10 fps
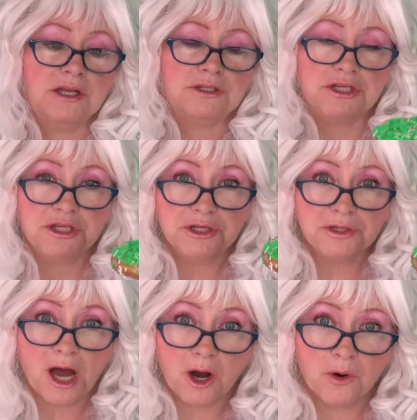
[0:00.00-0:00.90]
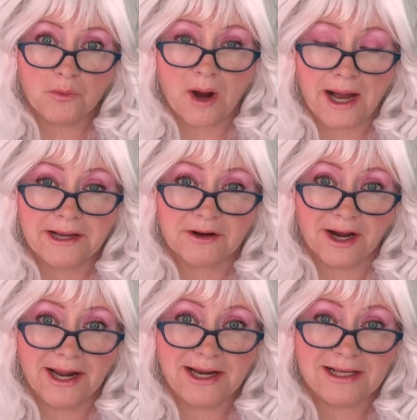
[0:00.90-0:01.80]
Do you know why
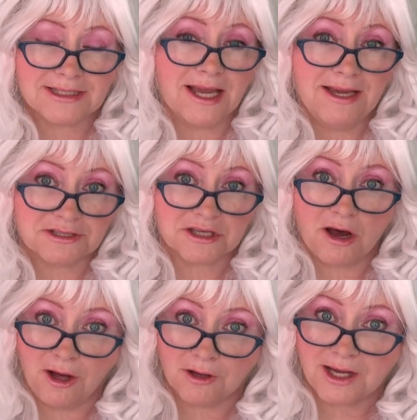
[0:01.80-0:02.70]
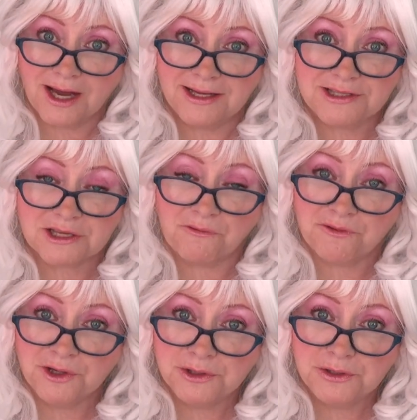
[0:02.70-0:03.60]
Granny tastes all kinds of
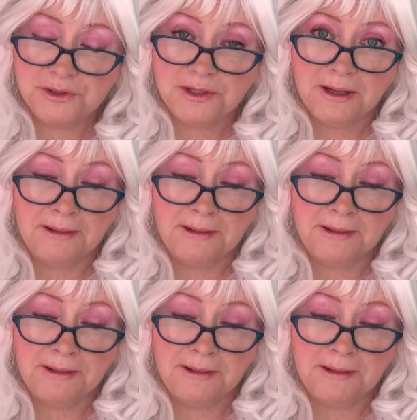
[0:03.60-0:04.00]
food?